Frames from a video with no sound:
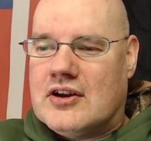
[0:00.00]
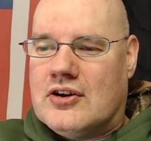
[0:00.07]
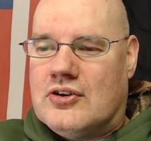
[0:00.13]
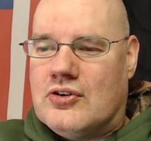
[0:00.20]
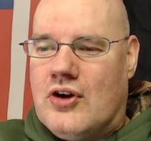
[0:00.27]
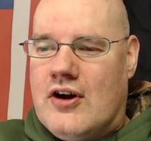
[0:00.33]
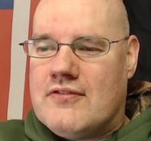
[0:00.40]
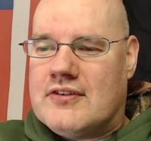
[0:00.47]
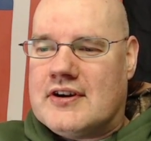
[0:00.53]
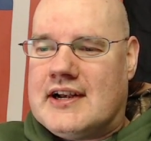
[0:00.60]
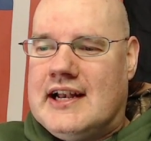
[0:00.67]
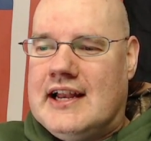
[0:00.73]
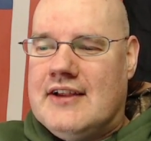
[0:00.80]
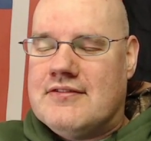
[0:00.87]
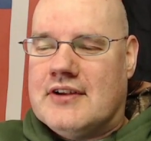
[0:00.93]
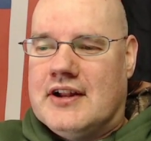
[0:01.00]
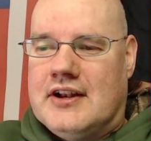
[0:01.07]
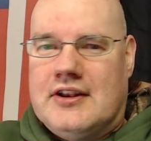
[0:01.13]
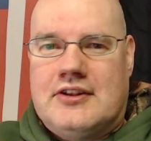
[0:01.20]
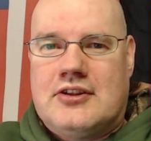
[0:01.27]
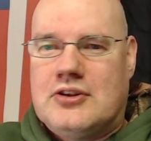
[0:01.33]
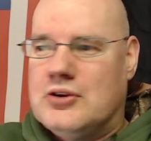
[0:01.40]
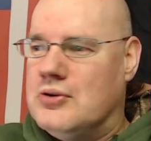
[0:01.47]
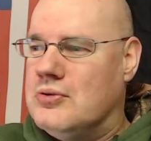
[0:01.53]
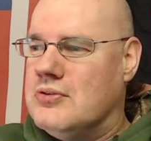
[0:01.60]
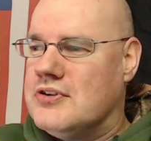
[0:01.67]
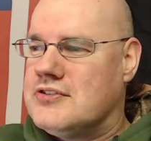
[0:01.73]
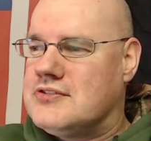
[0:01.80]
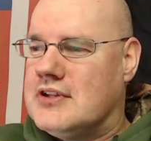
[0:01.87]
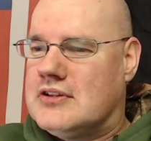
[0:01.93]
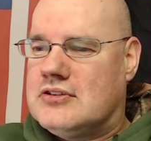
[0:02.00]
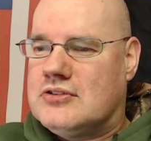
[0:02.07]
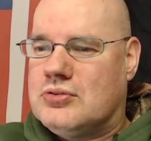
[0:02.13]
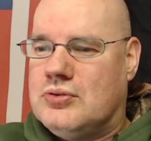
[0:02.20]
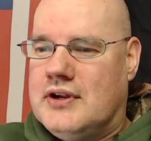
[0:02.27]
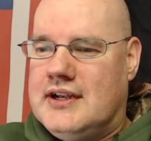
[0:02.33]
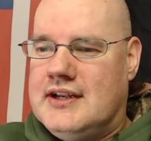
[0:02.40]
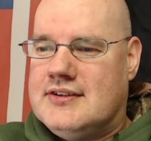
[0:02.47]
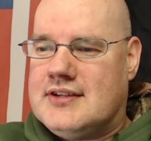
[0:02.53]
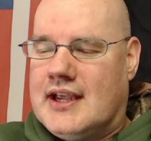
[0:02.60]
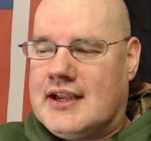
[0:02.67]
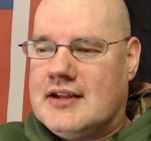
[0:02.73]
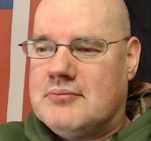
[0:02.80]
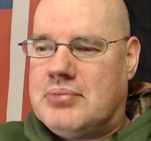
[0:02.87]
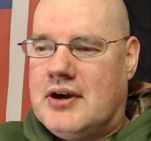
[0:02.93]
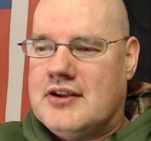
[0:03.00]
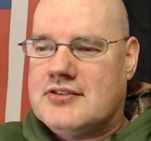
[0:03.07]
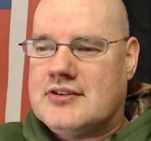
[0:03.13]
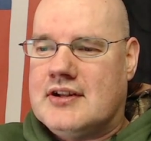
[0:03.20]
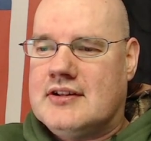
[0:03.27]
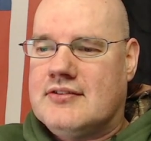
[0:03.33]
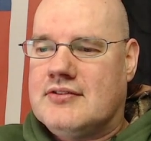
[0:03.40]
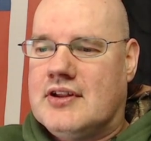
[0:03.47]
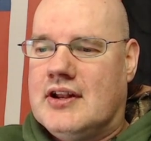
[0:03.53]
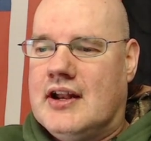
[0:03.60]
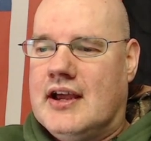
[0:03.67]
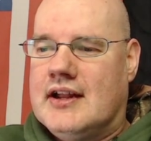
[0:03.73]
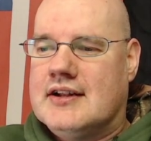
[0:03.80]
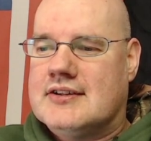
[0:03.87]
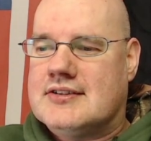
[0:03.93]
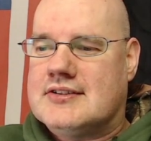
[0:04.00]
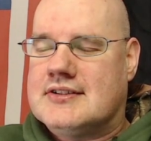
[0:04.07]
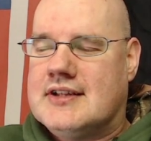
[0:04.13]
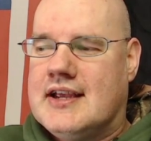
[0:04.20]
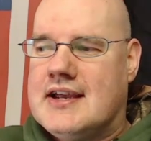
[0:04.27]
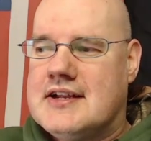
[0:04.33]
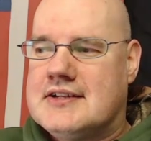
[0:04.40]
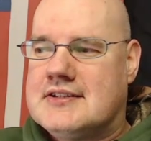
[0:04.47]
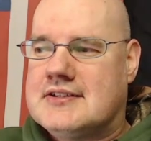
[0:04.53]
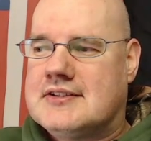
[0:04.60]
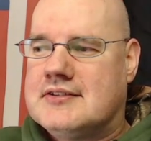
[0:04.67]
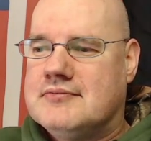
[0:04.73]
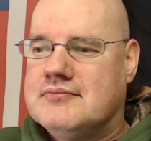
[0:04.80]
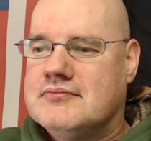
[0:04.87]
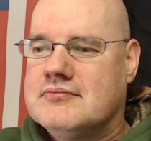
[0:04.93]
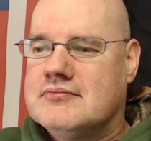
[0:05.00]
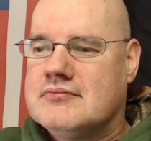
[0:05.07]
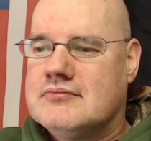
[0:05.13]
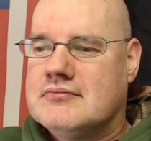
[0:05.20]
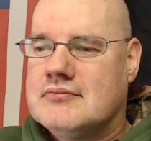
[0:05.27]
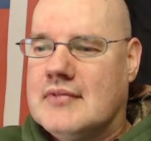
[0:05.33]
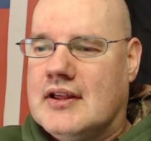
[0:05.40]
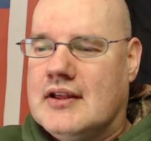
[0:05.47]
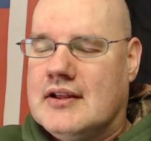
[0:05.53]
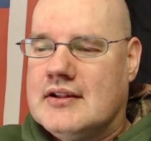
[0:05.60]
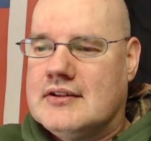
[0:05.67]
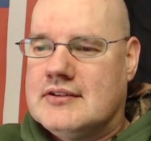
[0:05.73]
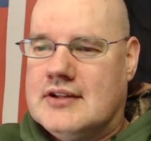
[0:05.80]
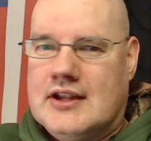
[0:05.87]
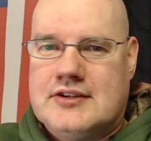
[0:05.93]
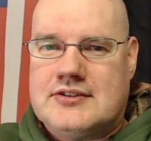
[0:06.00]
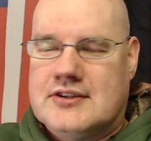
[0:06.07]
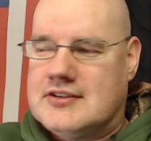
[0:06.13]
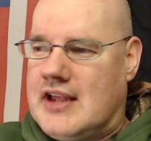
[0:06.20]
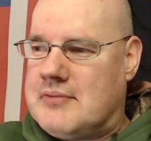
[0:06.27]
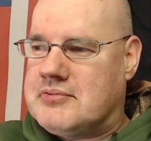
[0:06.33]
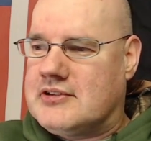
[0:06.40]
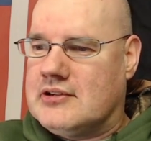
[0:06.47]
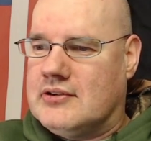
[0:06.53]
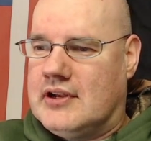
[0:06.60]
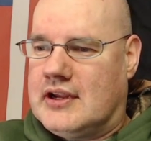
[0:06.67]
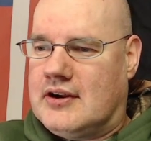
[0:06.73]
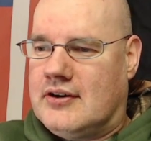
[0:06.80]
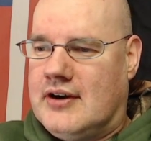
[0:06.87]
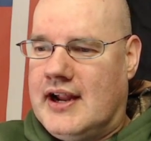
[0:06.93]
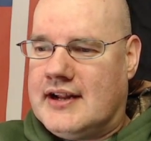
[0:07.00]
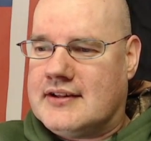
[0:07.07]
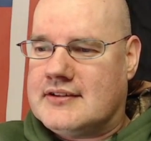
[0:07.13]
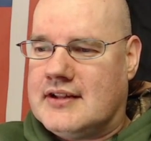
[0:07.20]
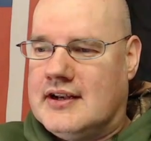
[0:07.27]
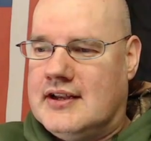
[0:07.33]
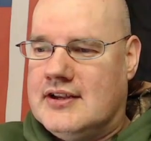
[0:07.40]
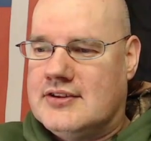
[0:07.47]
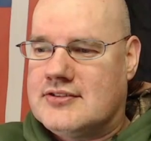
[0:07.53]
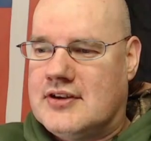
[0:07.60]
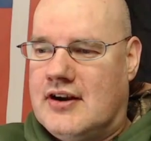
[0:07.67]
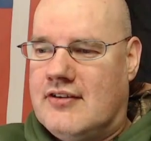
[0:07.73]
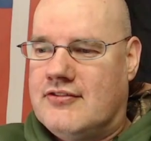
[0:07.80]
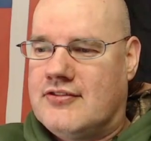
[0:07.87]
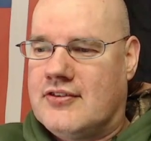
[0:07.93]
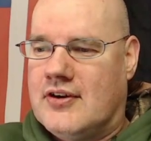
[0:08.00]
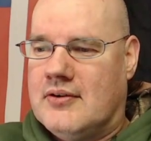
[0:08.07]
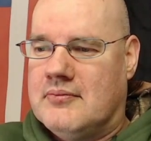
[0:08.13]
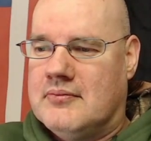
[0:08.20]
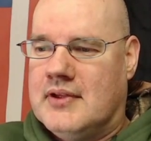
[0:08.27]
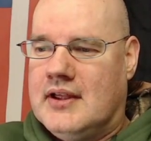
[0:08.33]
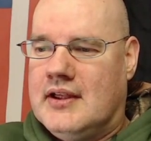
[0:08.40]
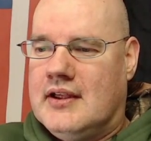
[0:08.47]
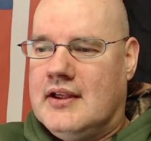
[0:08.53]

Grover Cleveland, who was the 22nd president of the United States. This is absolutely correct, and he served from